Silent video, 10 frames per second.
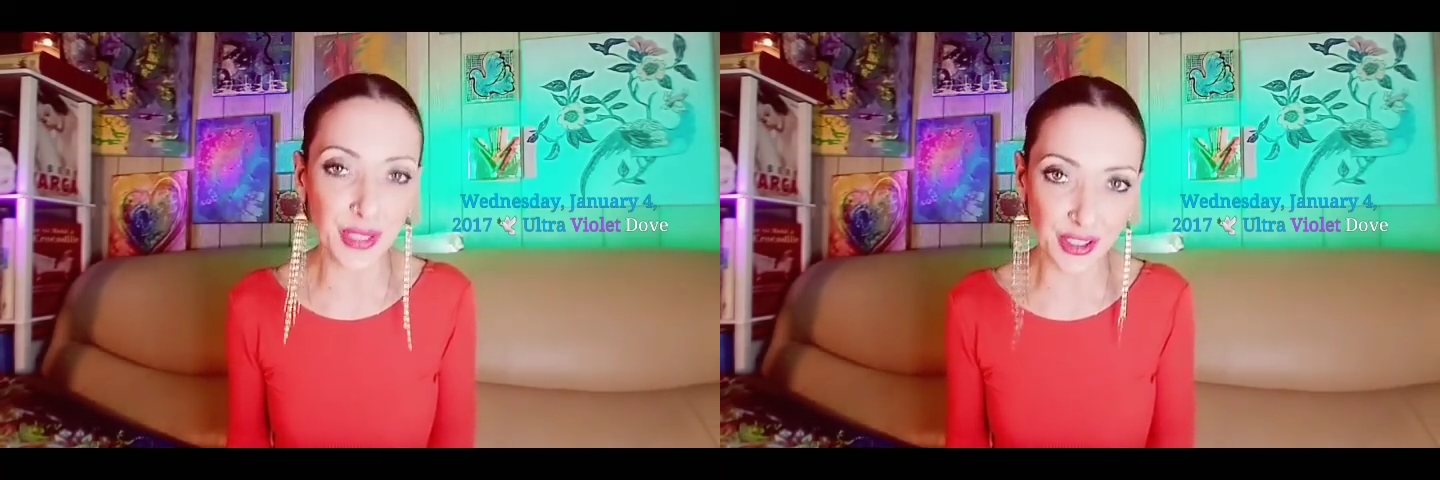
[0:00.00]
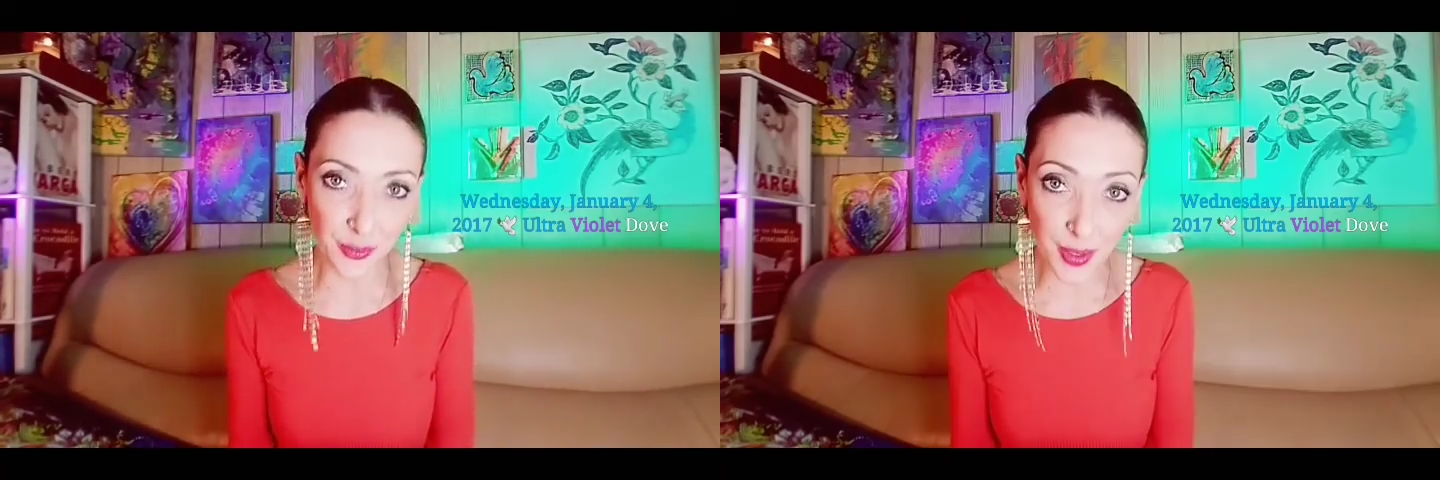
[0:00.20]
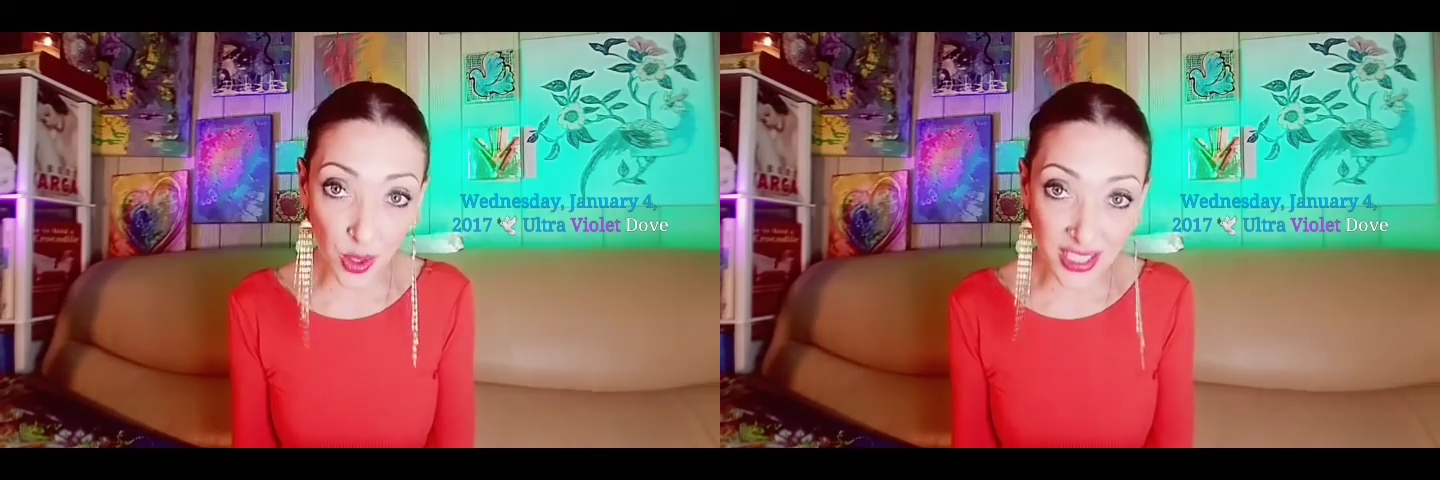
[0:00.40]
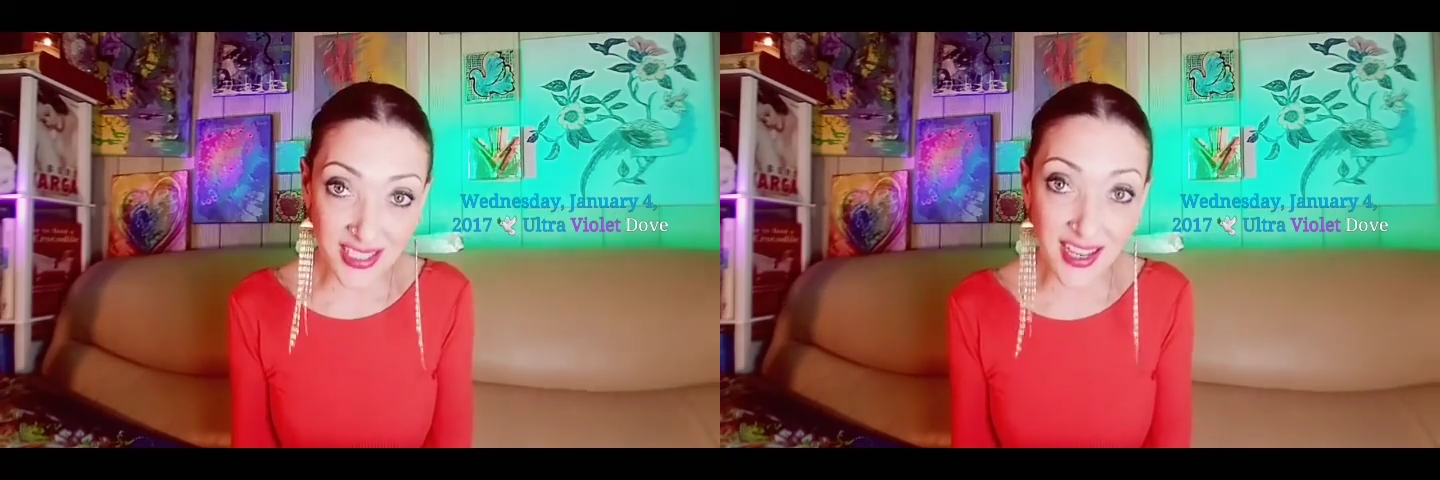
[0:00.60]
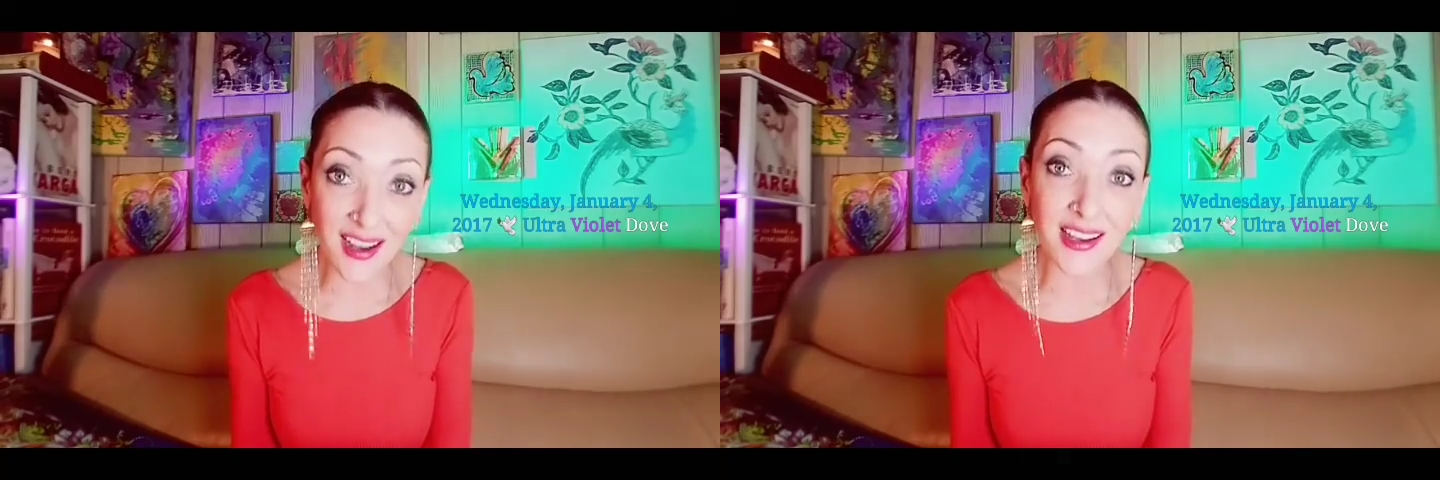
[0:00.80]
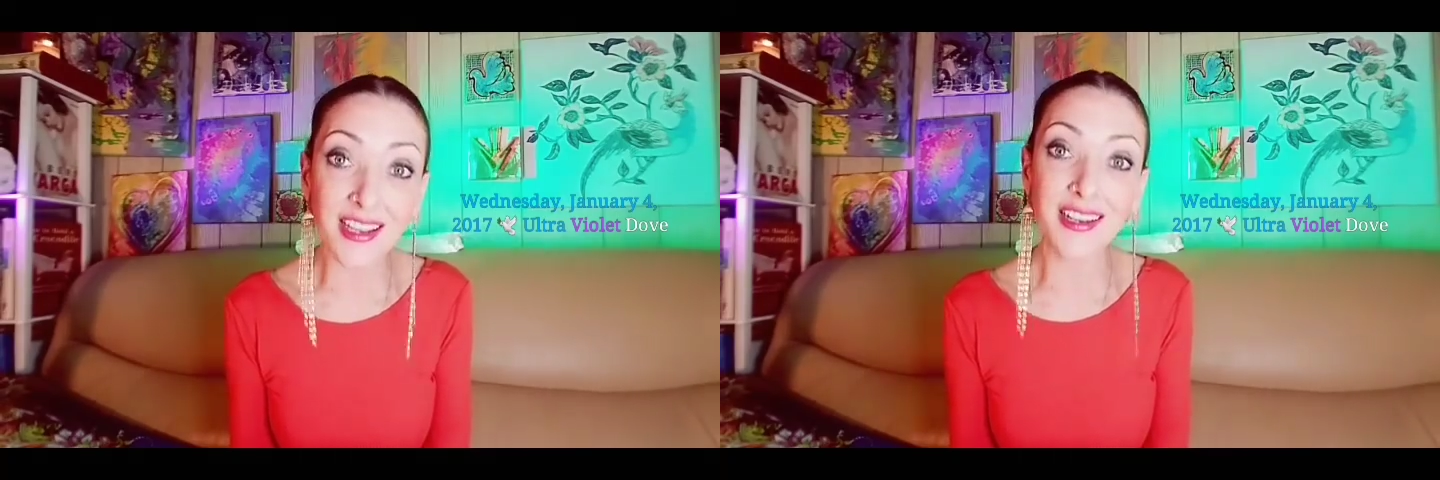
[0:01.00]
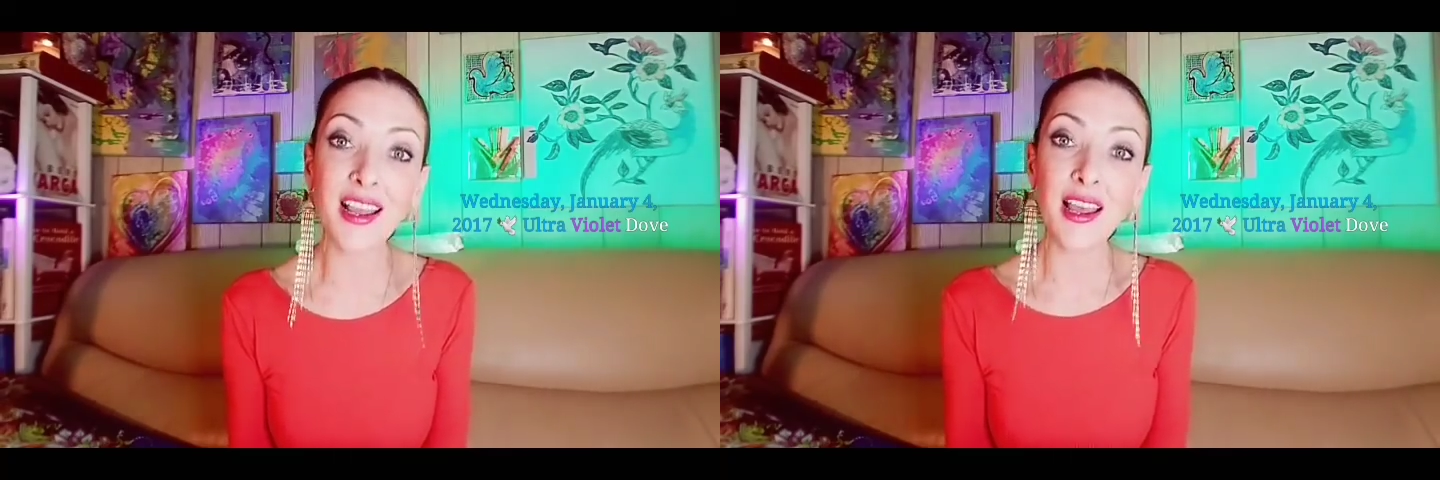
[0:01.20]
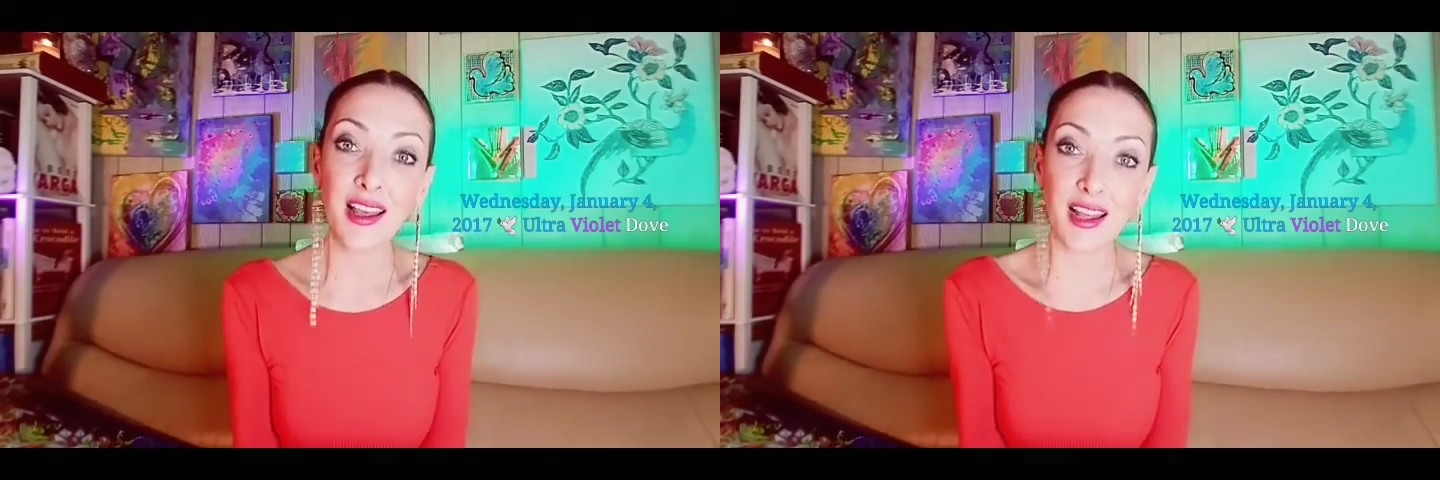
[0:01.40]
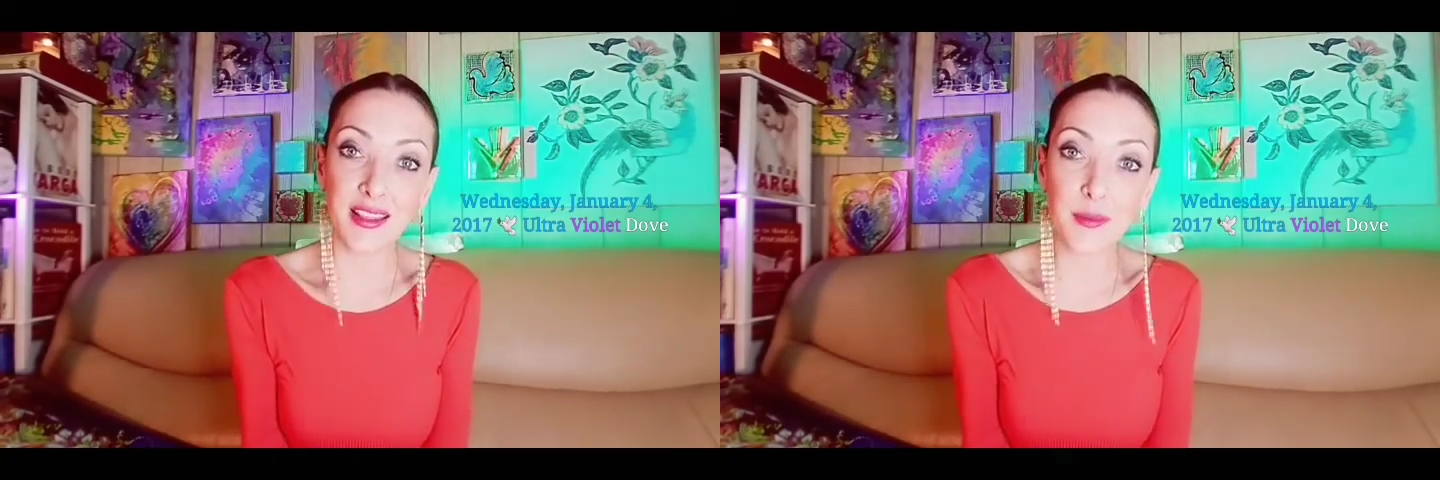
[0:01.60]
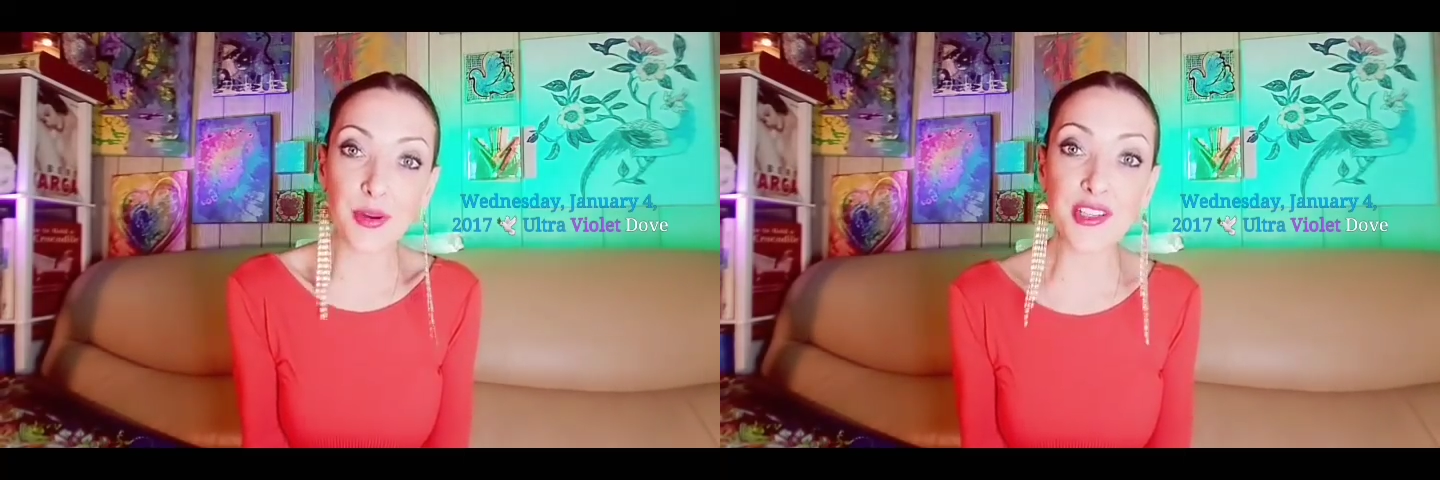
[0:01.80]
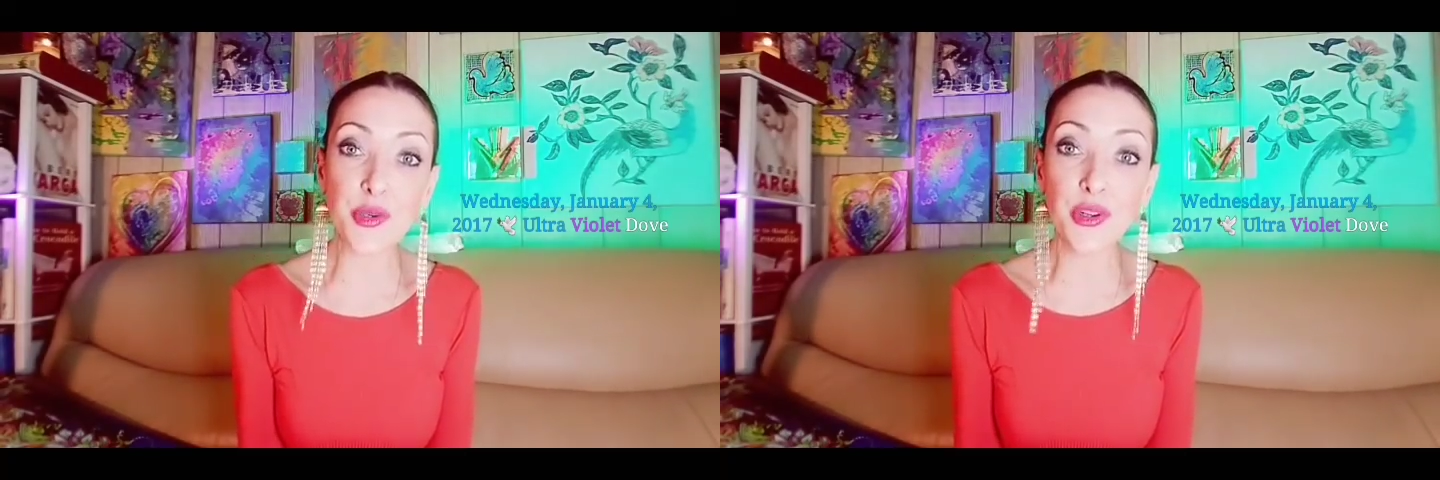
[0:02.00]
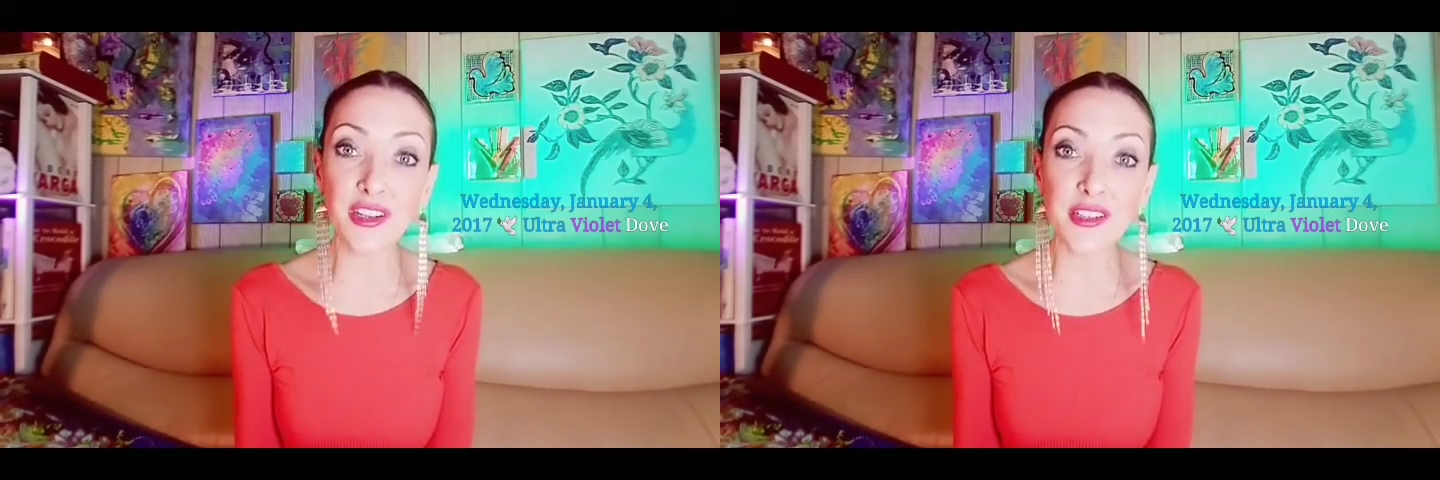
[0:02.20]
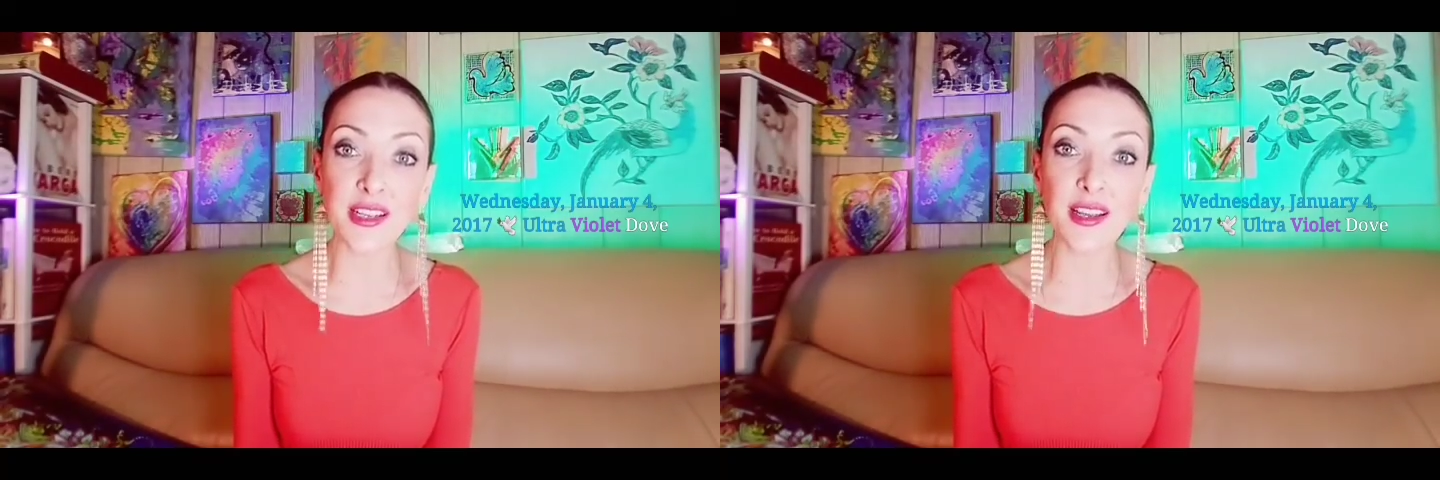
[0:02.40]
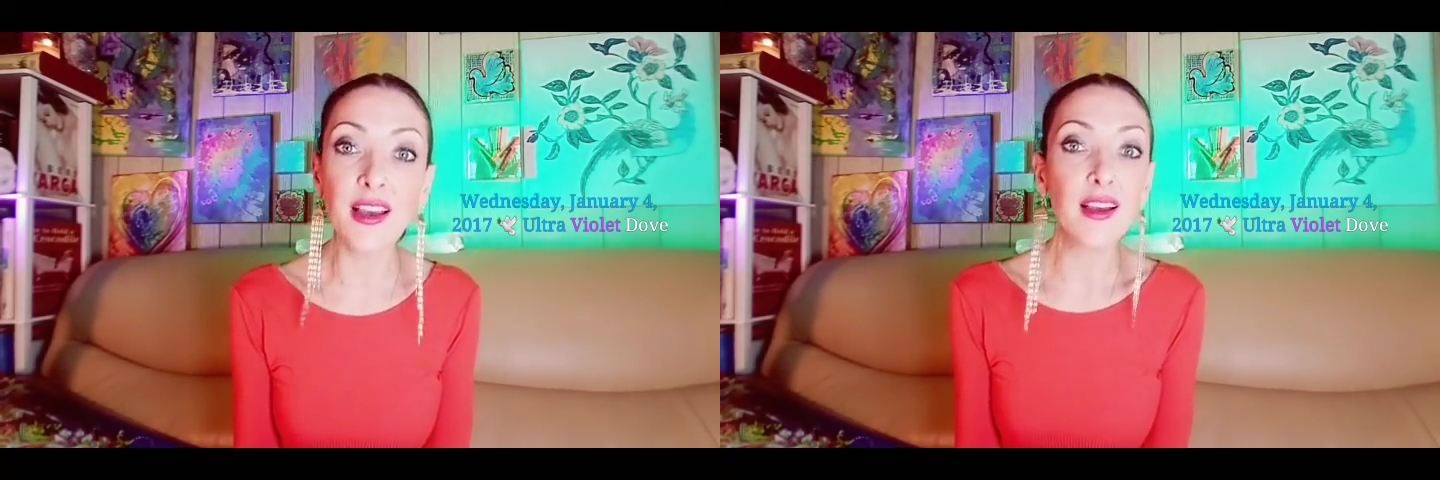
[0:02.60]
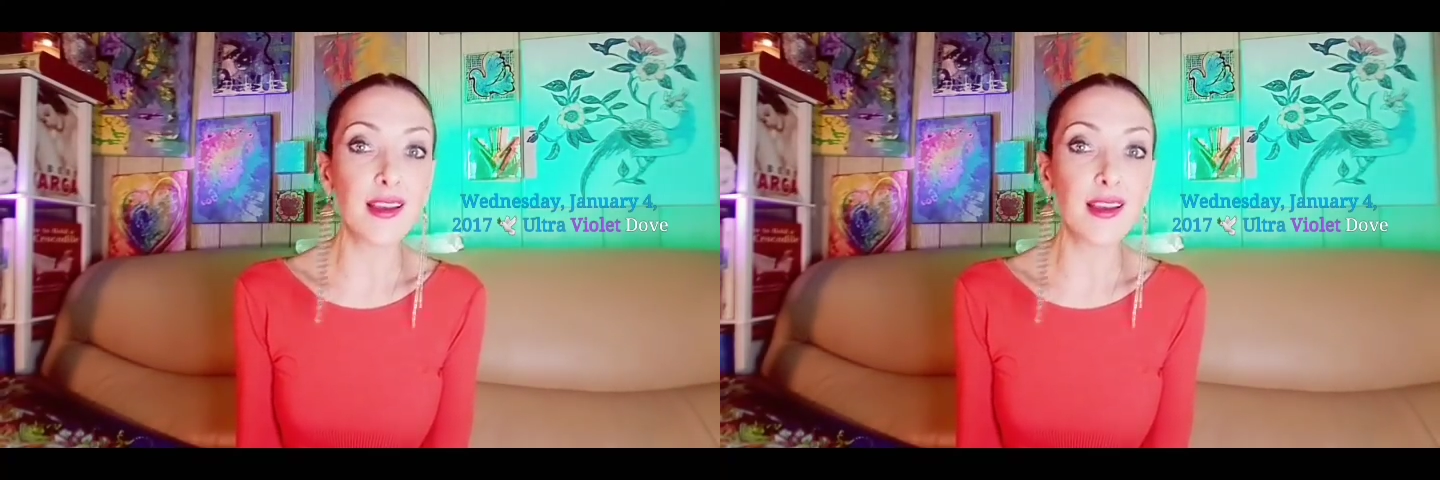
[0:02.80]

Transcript: It could be one sign, and that brings you clarity.